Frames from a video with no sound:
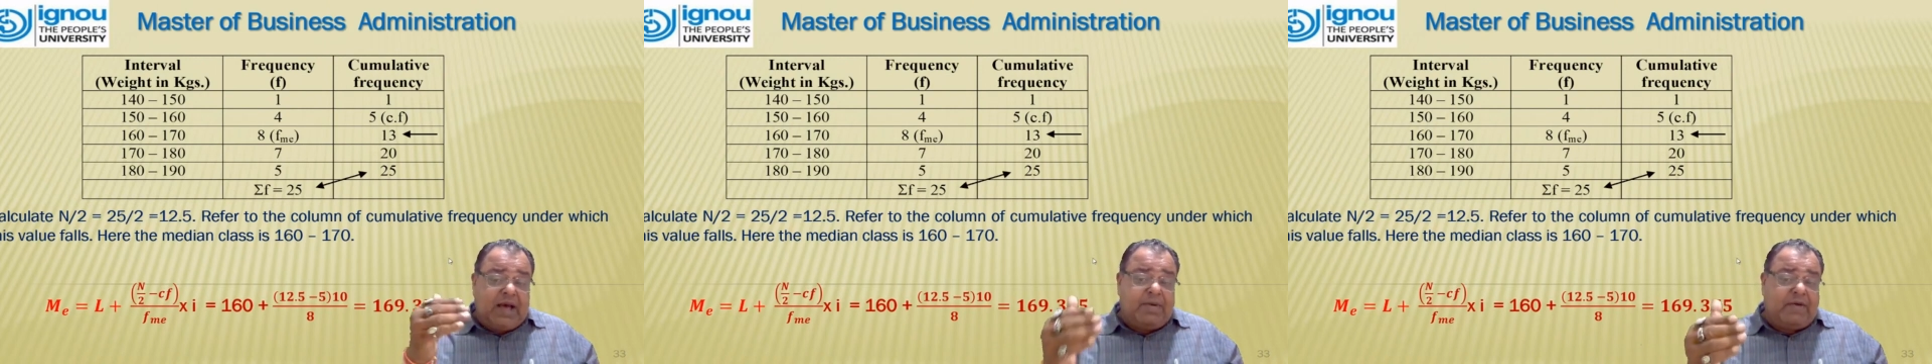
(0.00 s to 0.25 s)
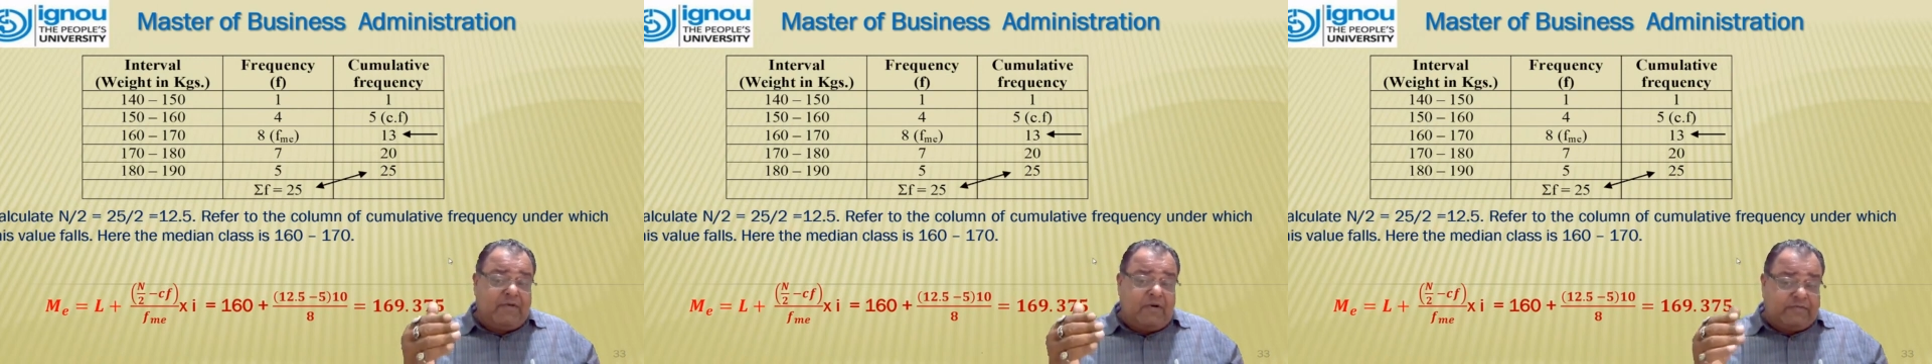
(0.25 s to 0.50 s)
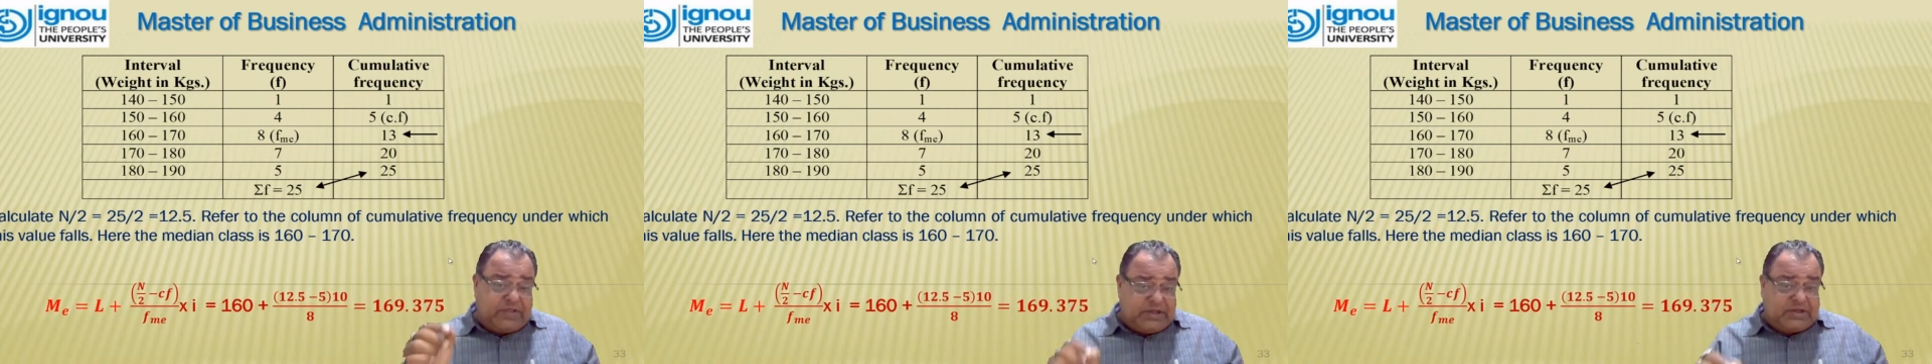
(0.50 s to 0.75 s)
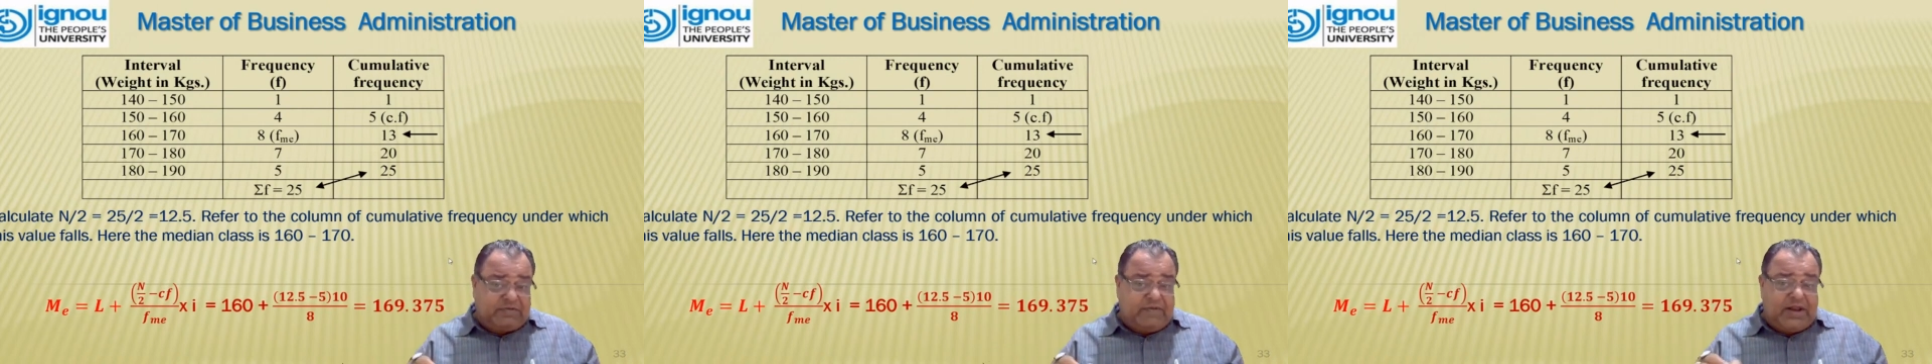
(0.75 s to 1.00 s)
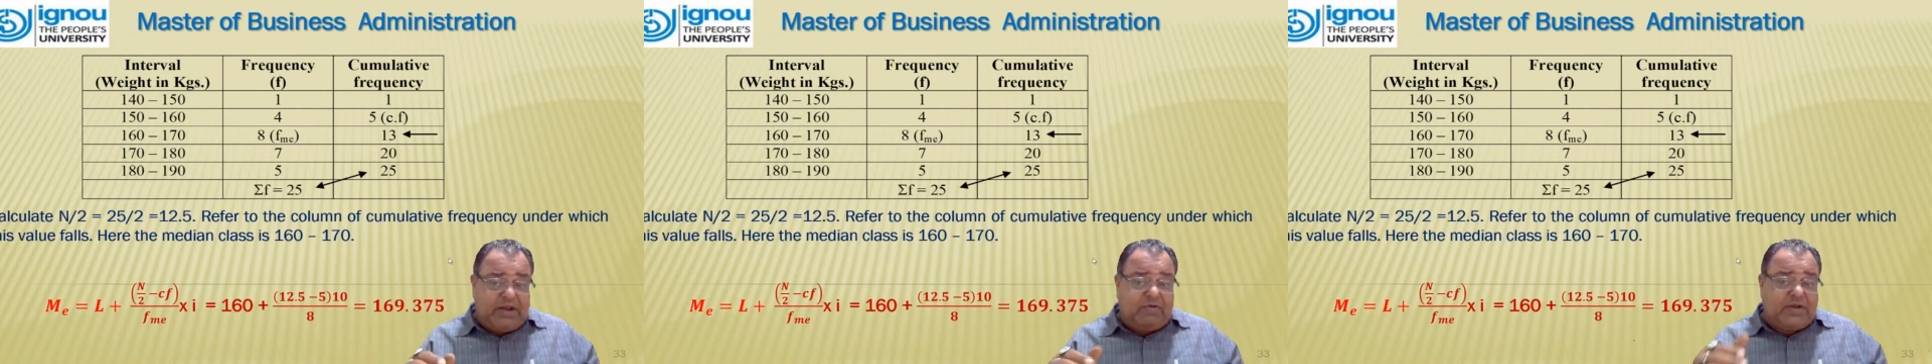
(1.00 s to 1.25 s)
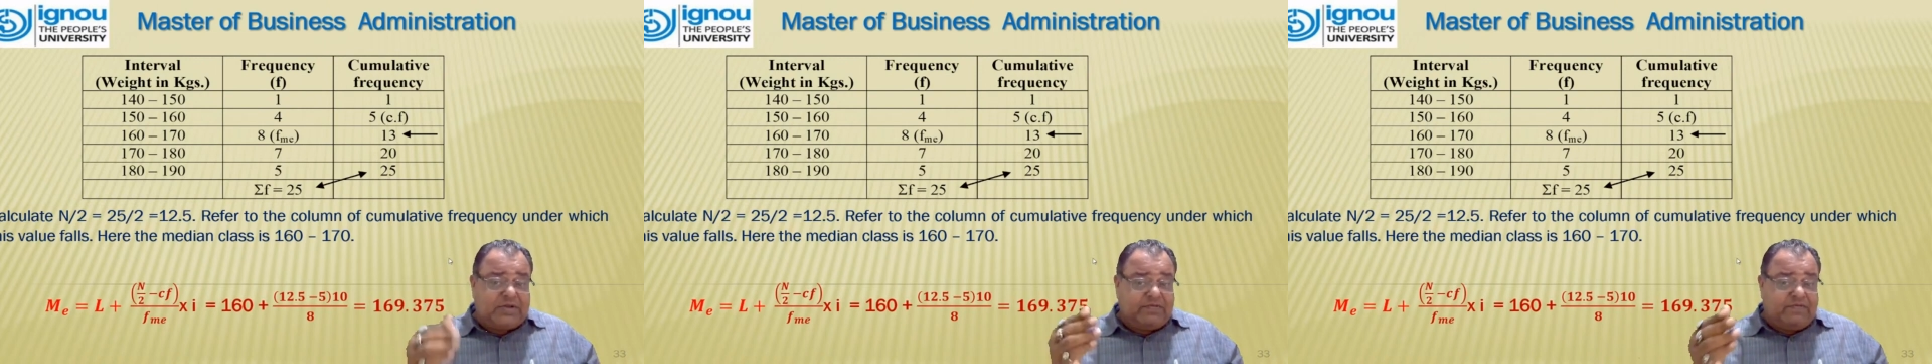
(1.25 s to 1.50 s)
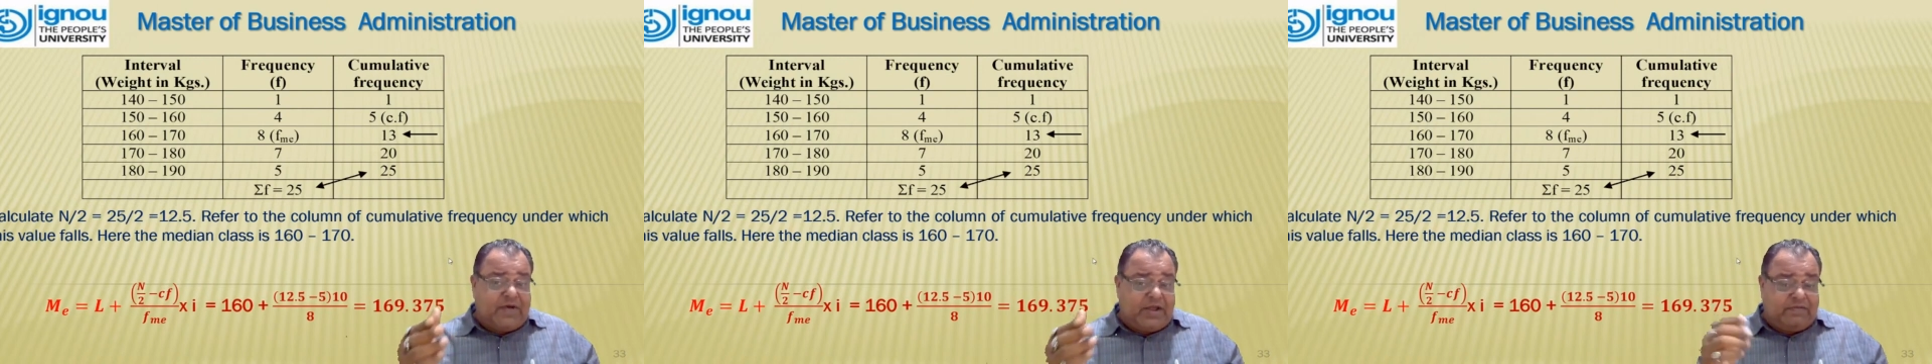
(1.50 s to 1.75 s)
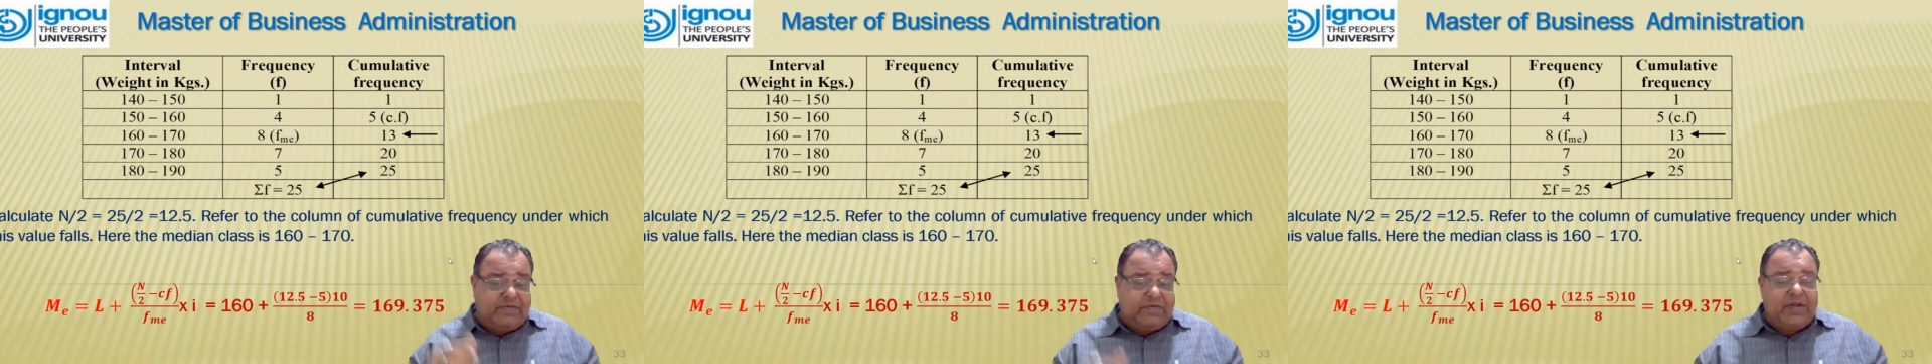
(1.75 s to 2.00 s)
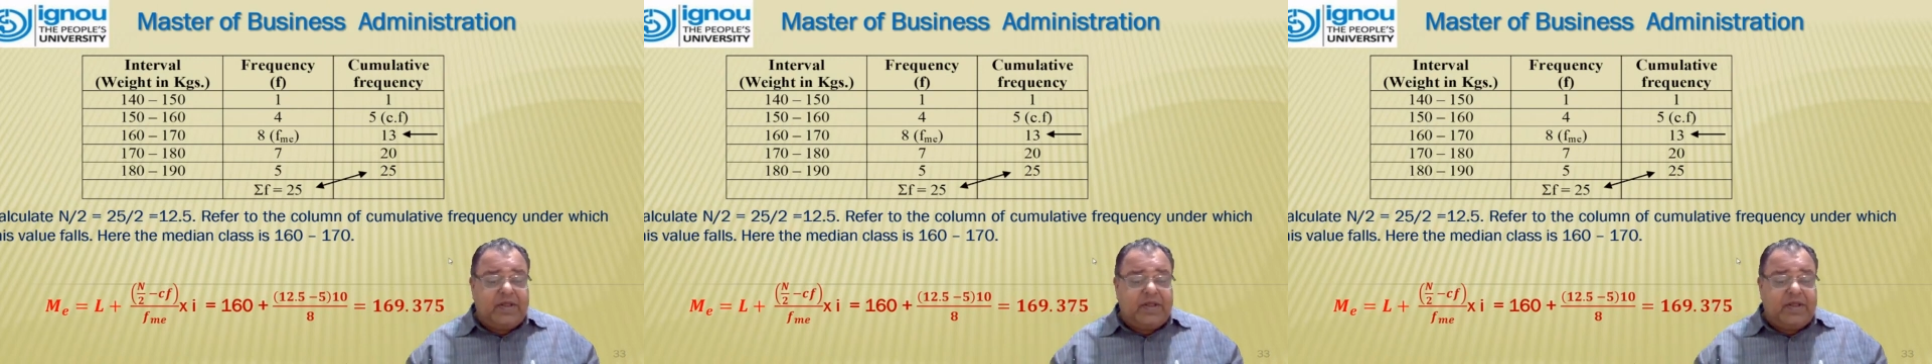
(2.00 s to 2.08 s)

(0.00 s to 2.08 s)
above of this value is 5.